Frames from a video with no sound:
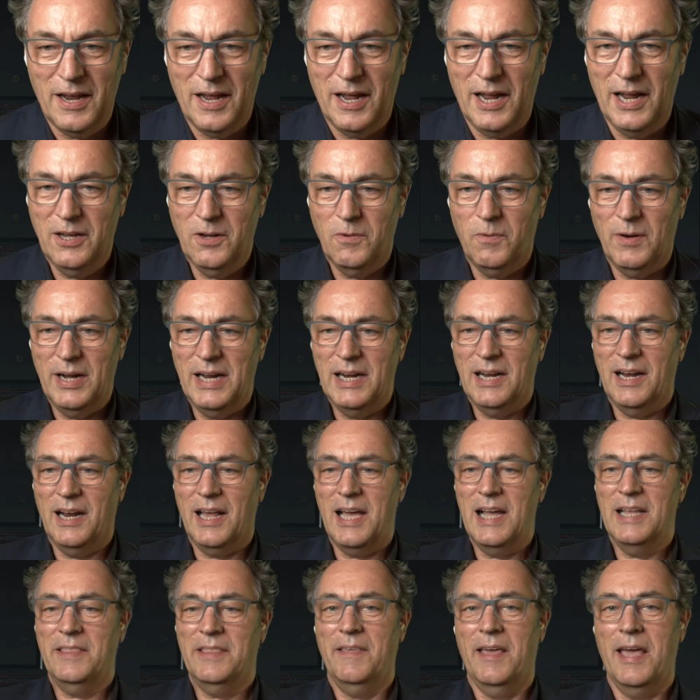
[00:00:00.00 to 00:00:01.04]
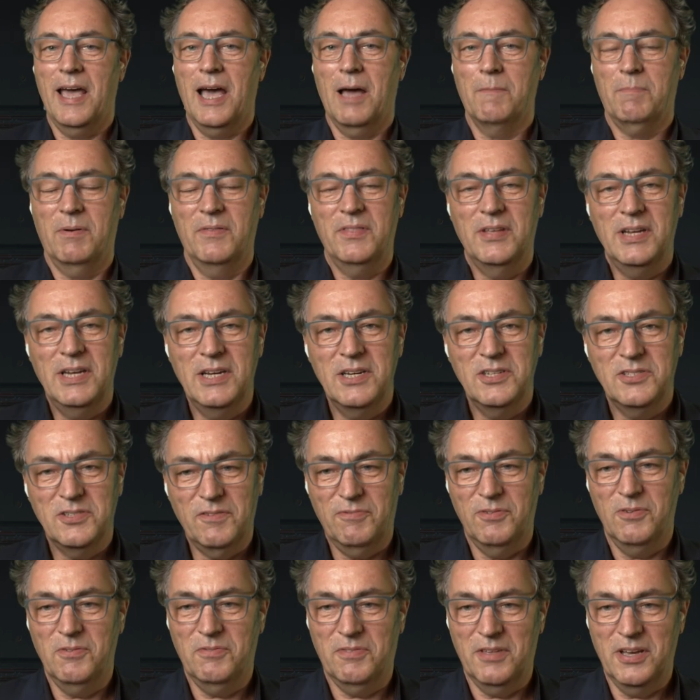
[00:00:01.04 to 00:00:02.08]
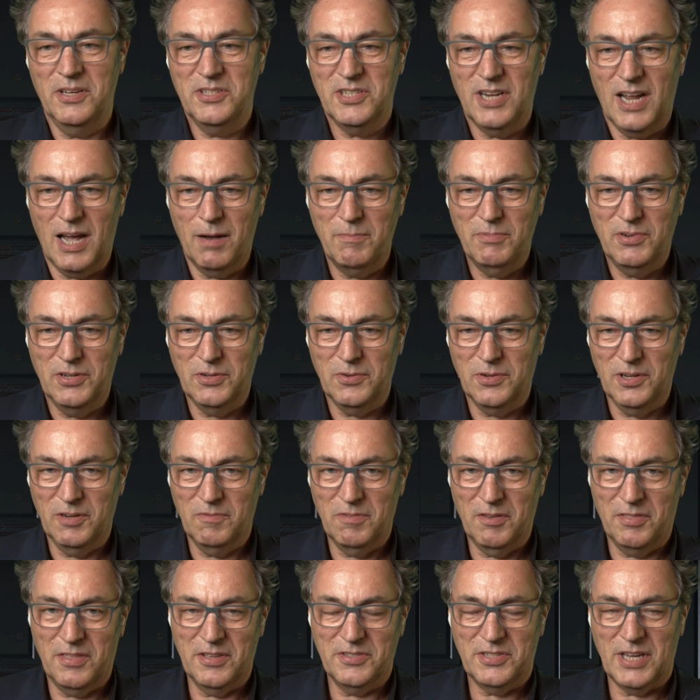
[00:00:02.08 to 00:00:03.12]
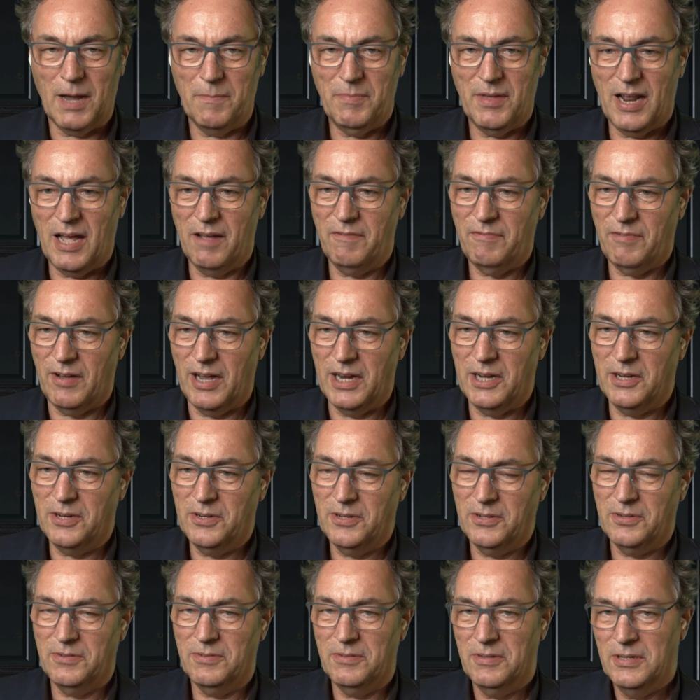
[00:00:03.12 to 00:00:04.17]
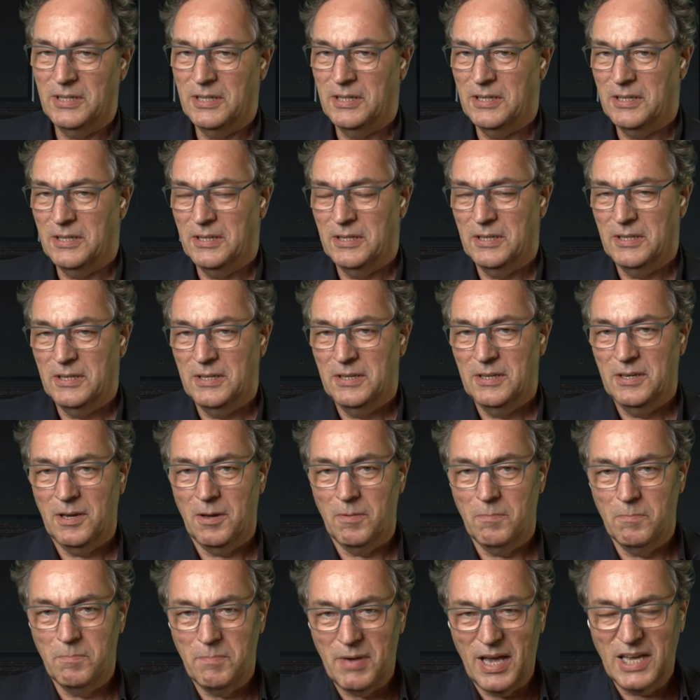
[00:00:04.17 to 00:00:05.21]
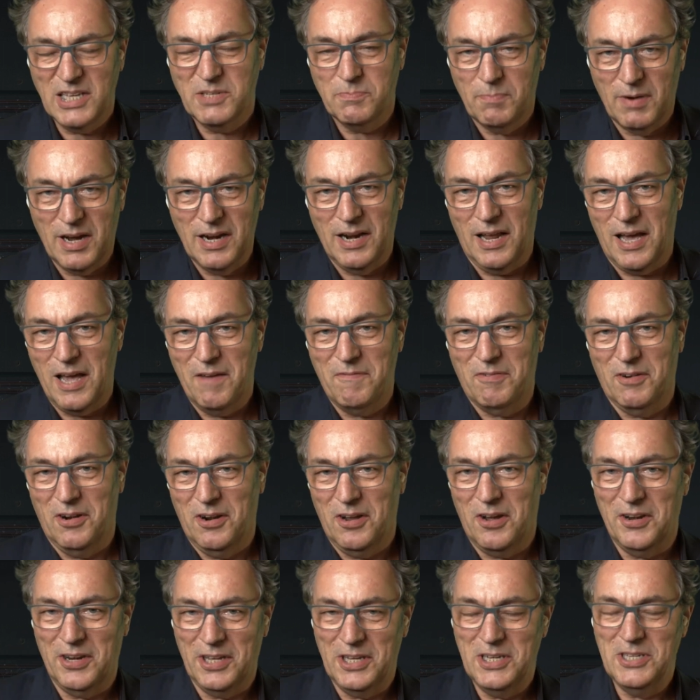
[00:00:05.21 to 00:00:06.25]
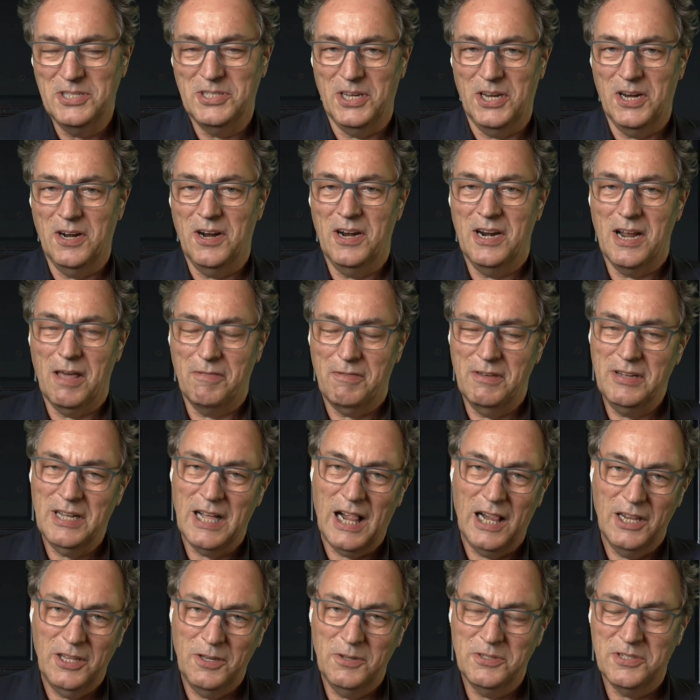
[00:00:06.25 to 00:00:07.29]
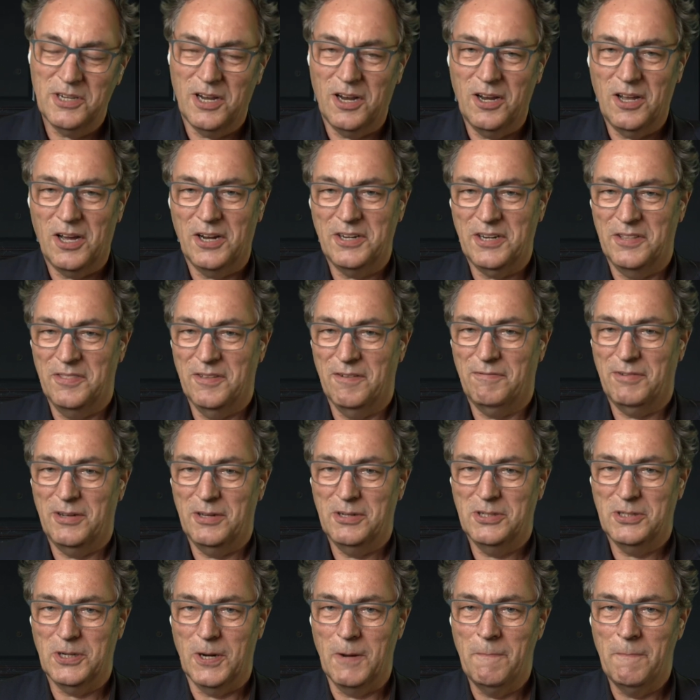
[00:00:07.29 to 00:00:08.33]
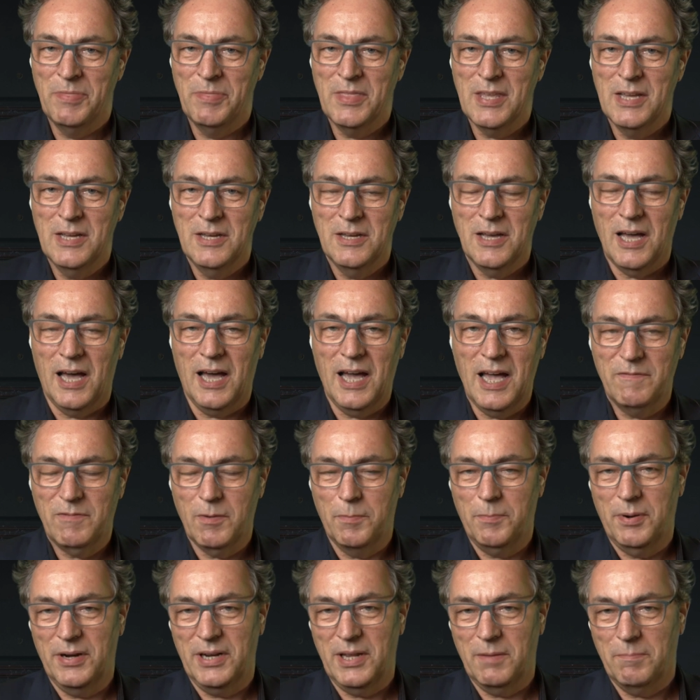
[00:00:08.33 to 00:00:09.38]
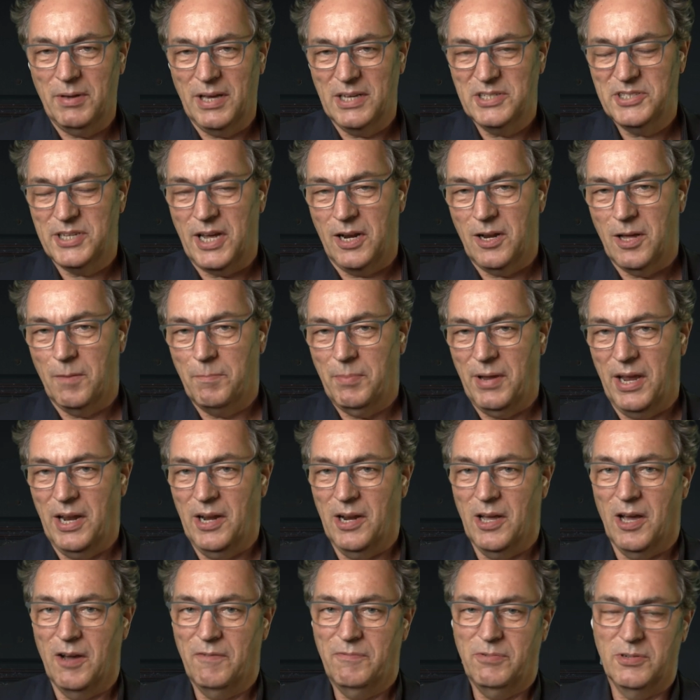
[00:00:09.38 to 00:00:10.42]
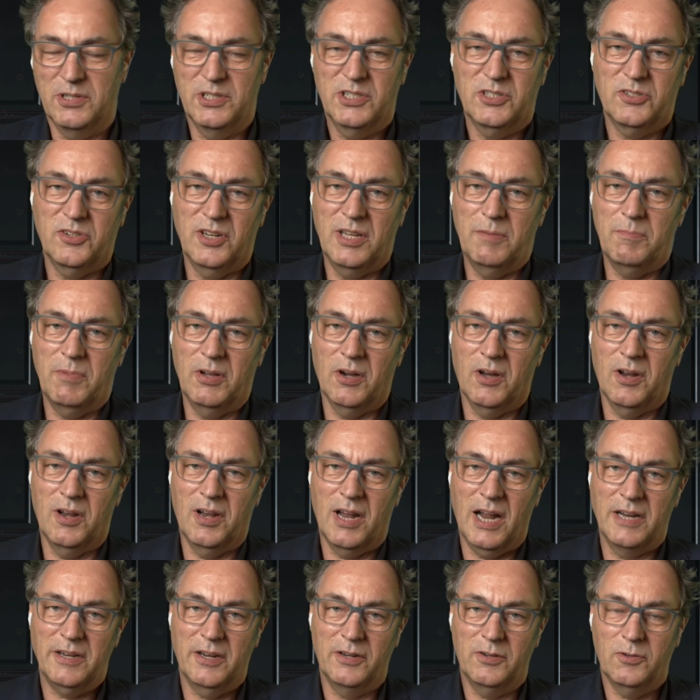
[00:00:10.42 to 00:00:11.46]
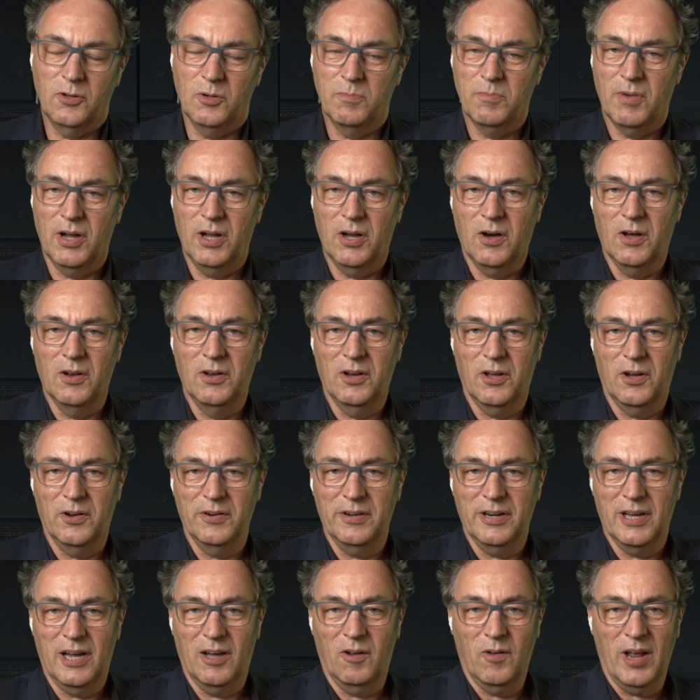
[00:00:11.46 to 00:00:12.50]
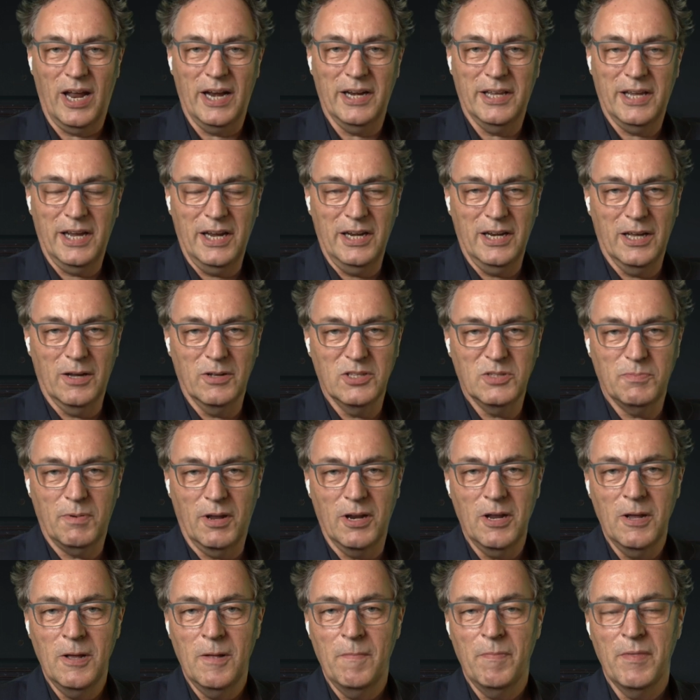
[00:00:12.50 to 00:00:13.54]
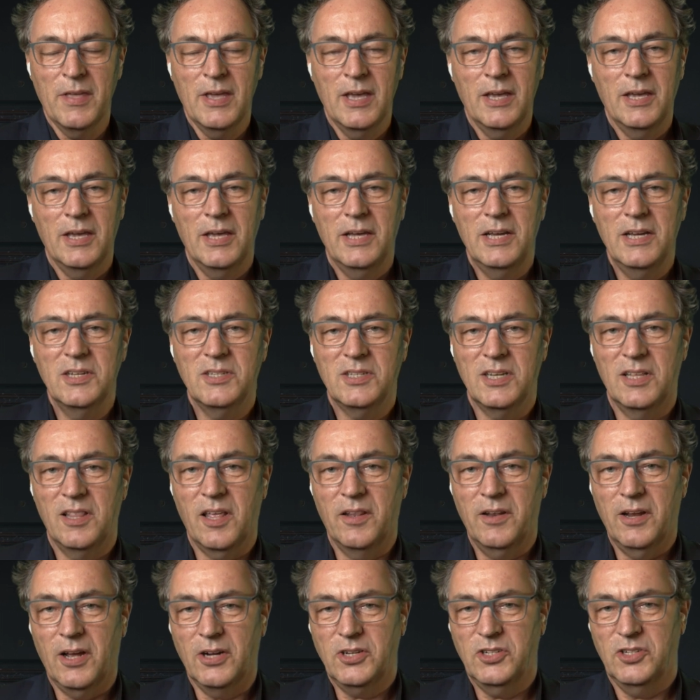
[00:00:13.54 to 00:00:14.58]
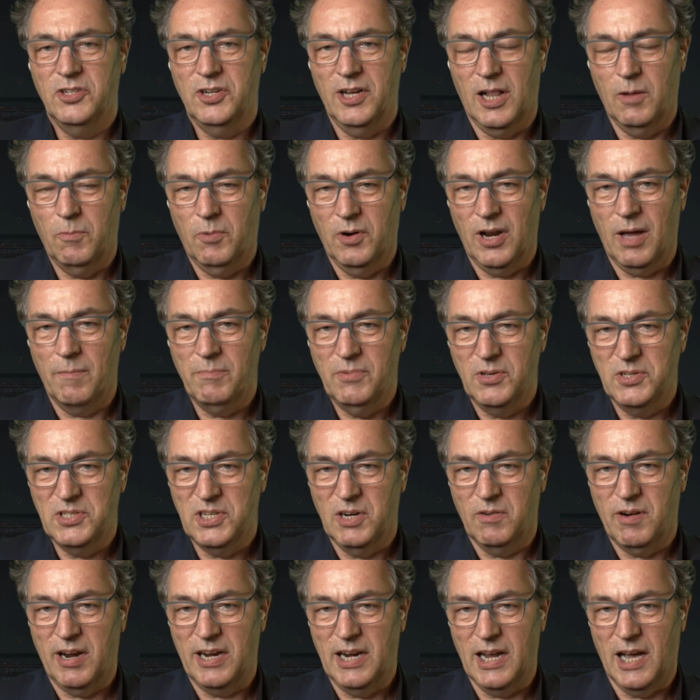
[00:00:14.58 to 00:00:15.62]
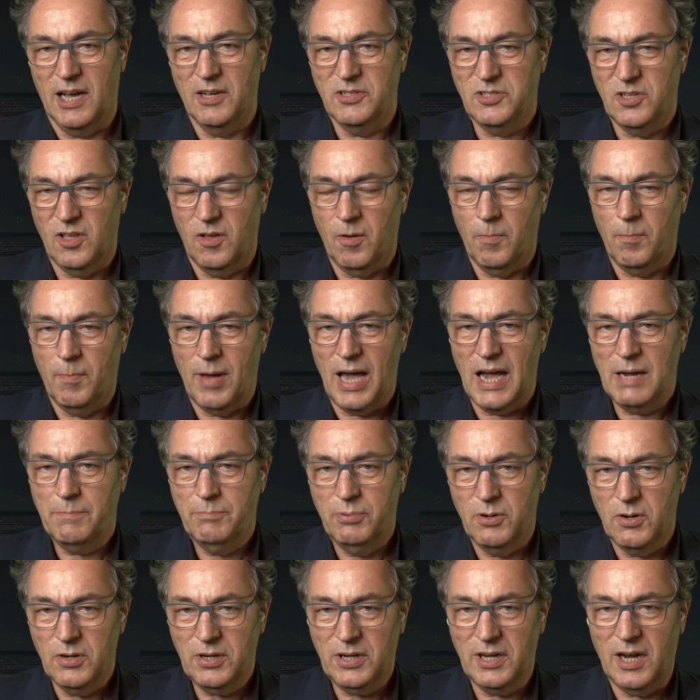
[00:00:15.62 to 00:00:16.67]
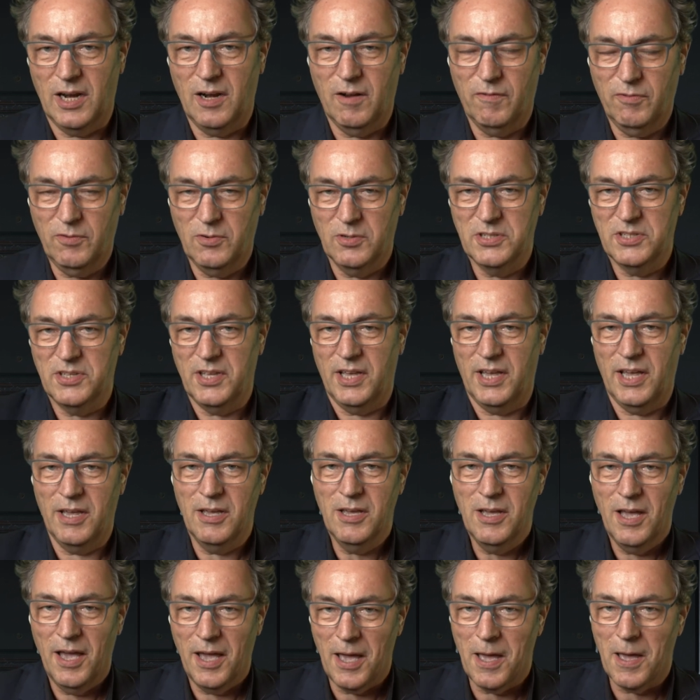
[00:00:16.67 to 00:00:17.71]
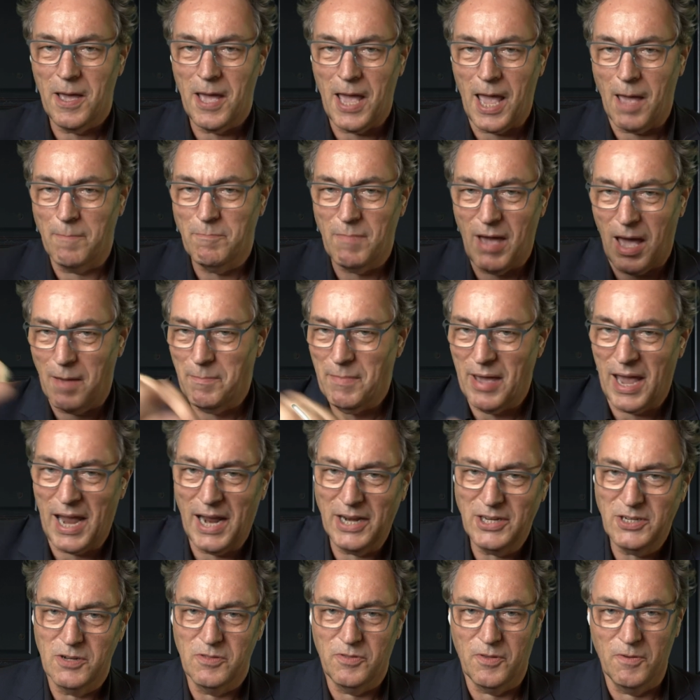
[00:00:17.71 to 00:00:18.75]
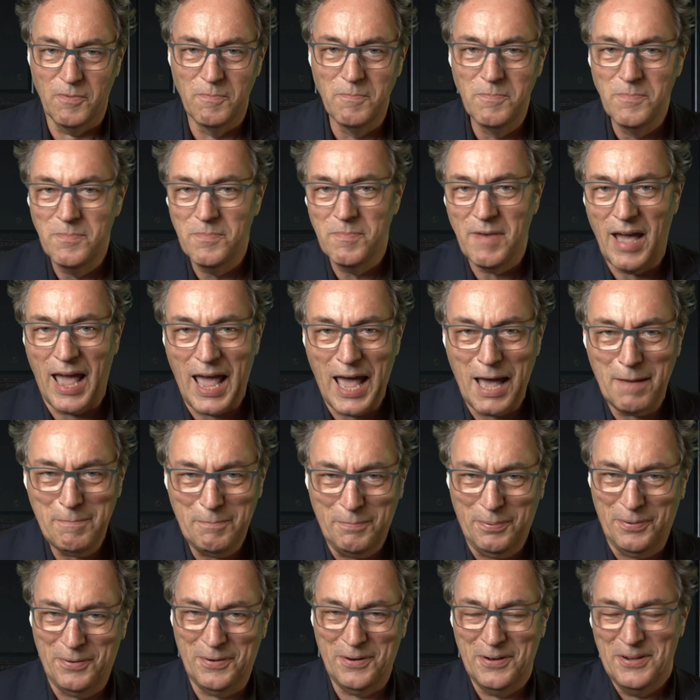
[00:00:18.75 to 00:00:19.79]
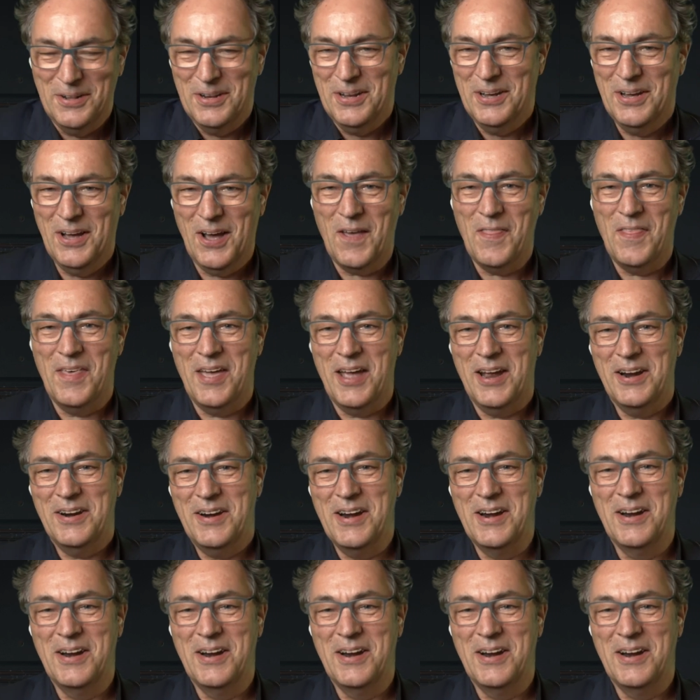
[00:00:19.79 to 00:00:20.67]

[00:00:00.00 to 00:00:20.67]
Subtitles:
quite like the app, and here's a few things that I'm doing with this app that I find makes my life a lot easier, and I think I'll use it a lot in the future. I have a pretty big setup here now for streaming online and doing my online keynotes, but here's in a nutshell what I'm using right now. So a MacBook, and of course the mmhmm app on there.